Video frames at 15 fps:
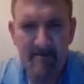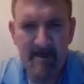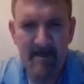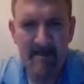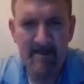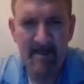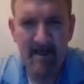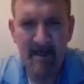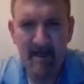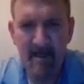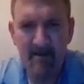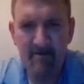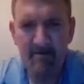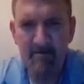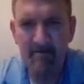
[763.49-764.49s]
Ace
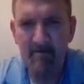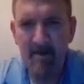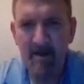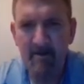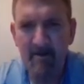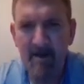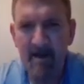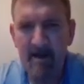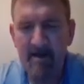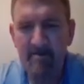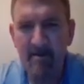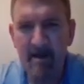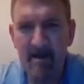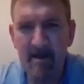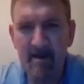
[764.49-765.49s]
king, big raise,
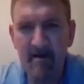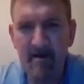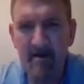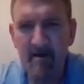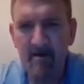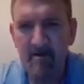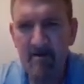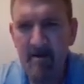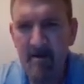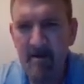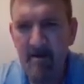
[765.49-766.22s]
but I get called.